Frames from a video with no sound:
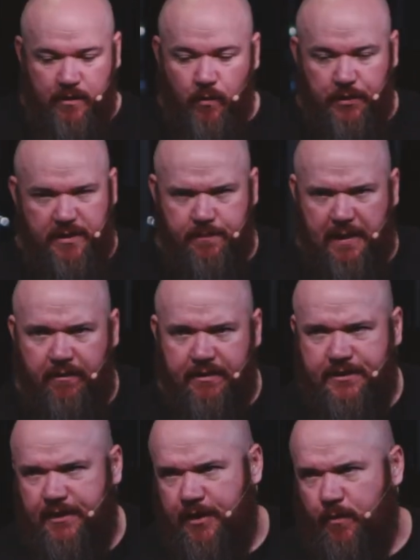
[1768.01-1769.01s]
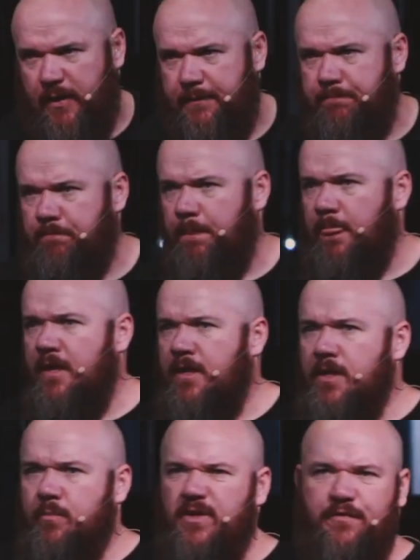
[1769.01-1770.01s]
don't want to embarrass anyone.
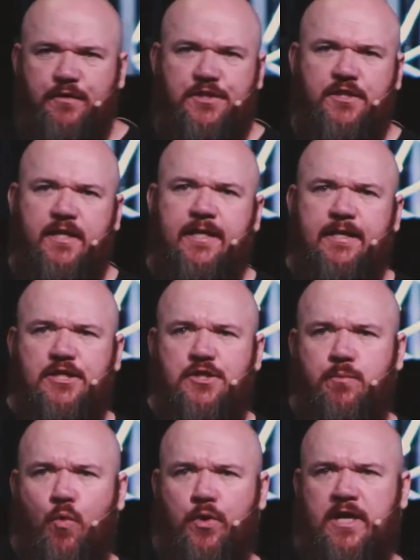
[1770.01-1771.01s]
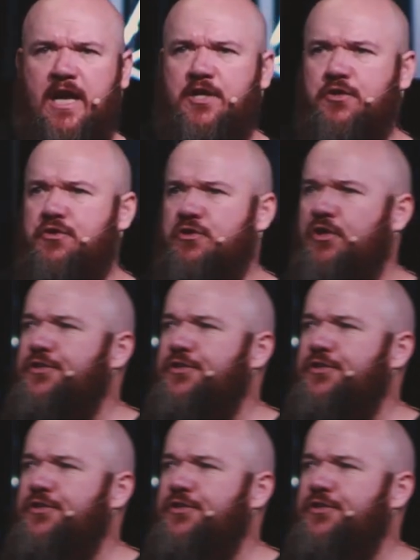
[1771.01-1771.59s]
But if you're sitting here this morning and you do